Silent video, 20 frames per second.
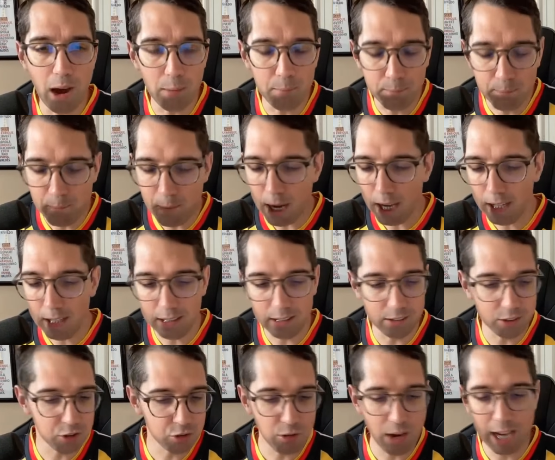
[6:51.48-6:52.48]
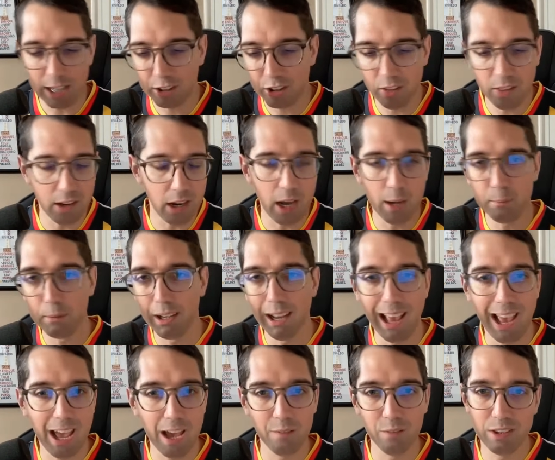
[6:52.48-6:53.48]
My traction that I'm going to
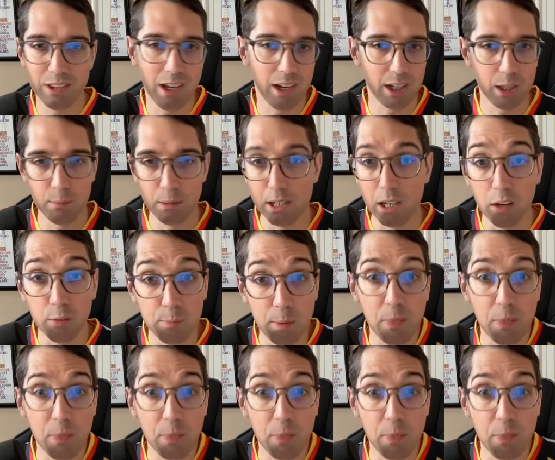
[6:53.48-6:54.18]
have is not going to be enough.